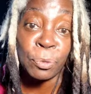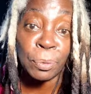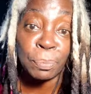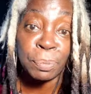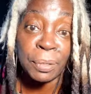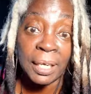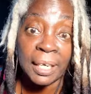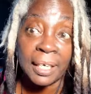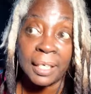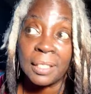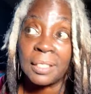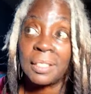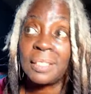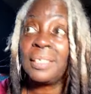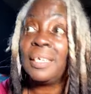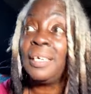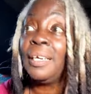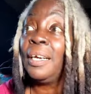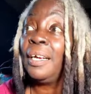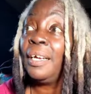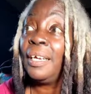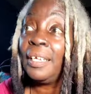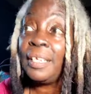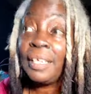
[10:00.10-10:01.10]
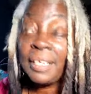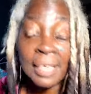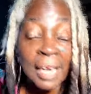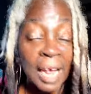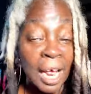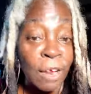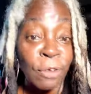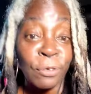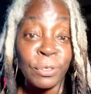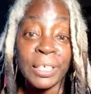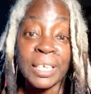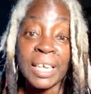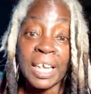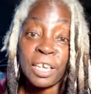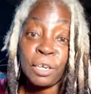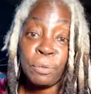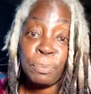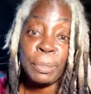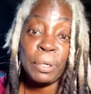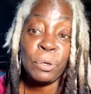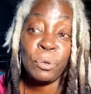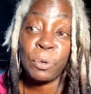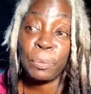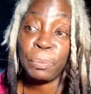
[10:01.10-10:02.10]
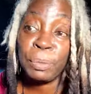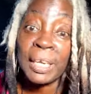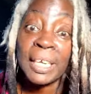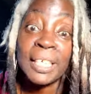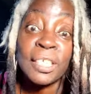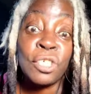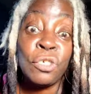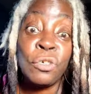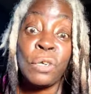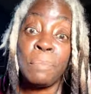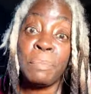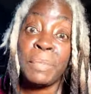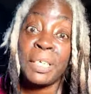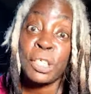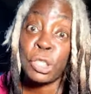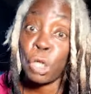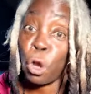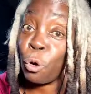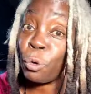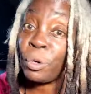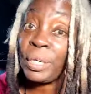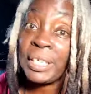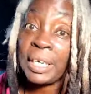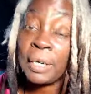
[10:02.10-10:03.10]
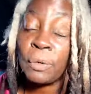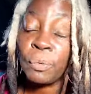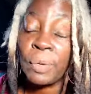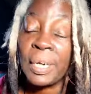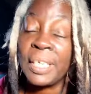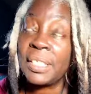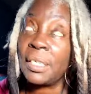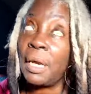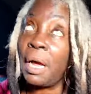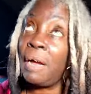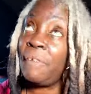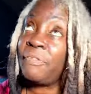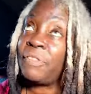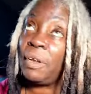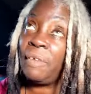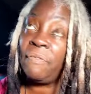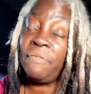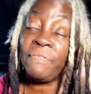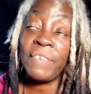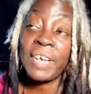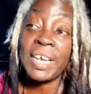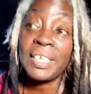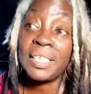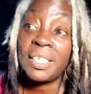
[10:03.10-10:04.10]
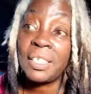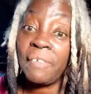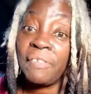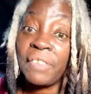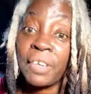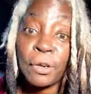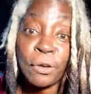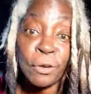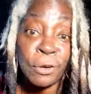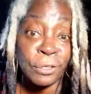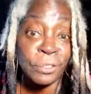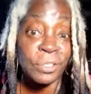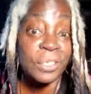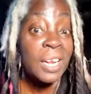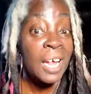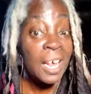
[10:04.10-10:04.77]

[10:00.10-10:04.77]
replaced. Not only can you be replaced, you can be totally erased off the face of the earth.